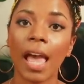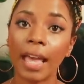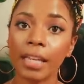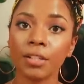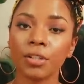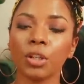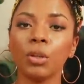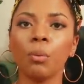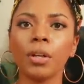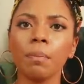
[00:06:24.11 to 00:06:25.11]
And
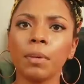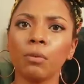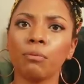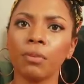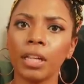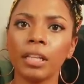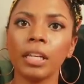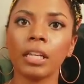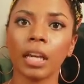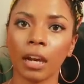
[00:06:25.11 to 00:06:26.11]
you want to be
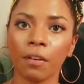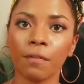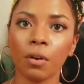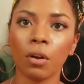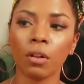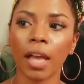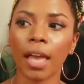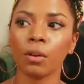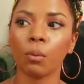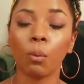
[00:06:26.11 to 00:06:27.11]
really careful
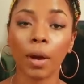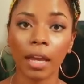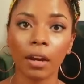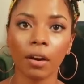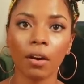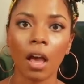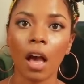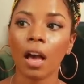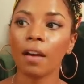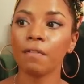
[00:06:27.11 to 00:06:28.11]
and aware
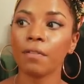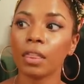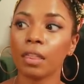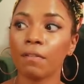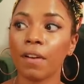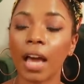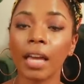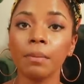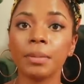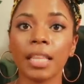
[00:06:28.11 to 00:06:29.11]
of the
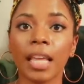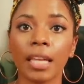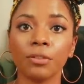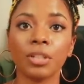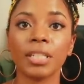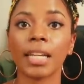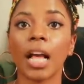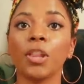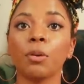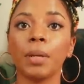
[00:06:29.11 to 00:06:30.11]
vibes and the energies that
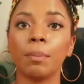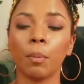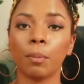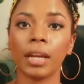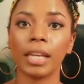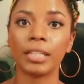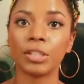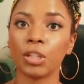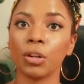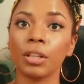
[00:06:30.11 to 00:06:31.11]
other people bring
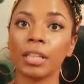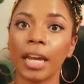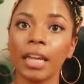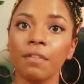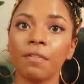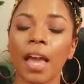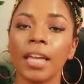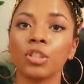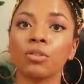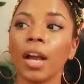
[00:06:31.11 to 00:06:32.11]
into your life,
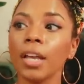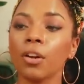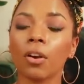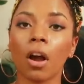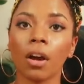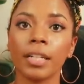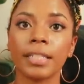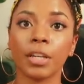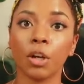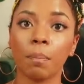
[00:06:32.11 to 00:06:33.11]
and try your
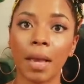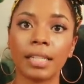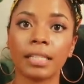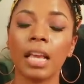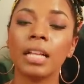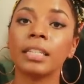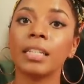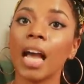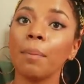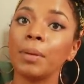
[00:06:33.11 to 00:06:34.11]
hardest and your best to
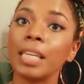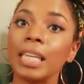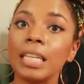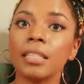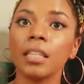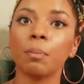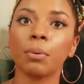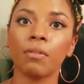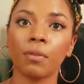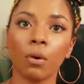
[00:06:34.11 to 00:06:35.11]
not be easily
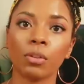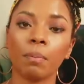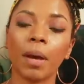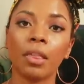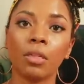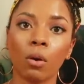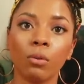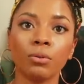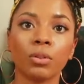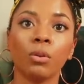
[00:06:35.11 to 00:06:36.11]
provoked by
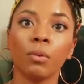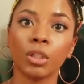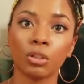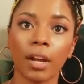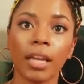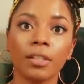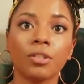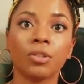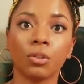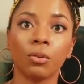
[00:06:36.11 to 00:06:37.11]
those who are trying
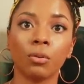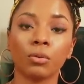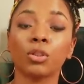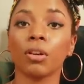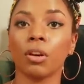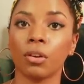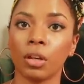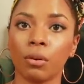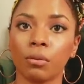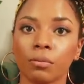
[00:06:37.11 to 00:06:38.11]
to trigger
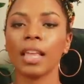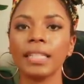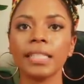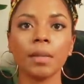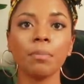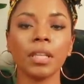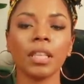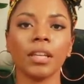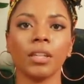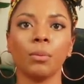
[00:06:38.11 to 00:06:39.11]
you. That's something
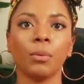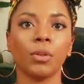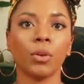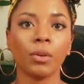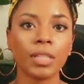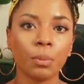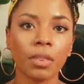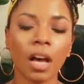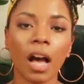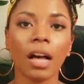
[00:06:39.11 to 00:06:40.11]
that you will notice
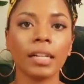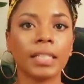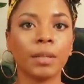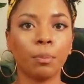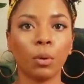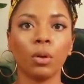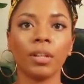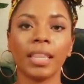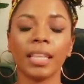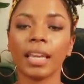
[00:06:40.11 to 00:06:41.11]
with the ox, the bull,
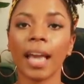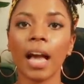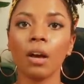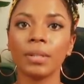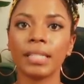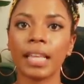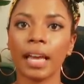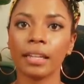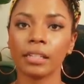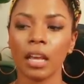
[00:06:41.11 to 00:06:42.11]
and the cow, is
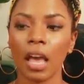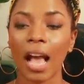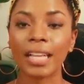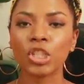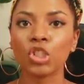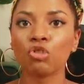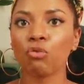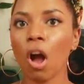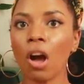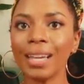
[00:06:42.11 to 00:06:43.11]
that as
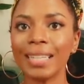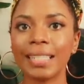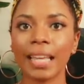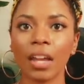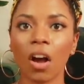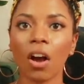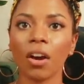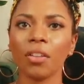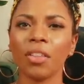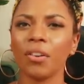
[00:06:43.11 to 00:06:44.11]
strong as they
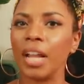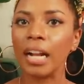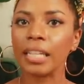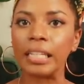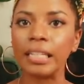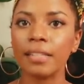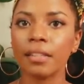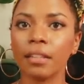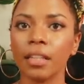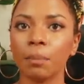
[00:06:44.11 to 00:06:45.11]
are, they're not
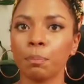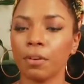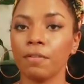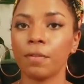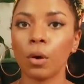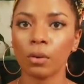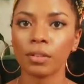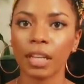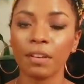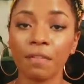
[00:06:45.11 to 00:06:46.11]
easily
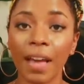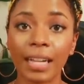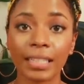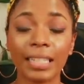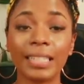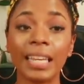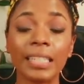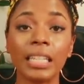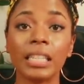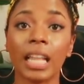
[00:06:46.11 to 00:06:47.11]
provoked. In fact, it
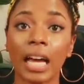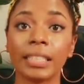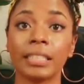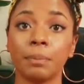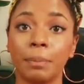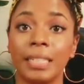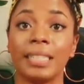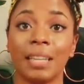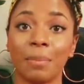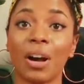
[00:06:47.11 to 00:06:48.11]
takes a lot to
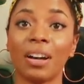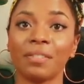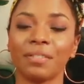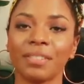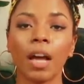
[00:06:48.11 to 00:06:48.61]
piss them off.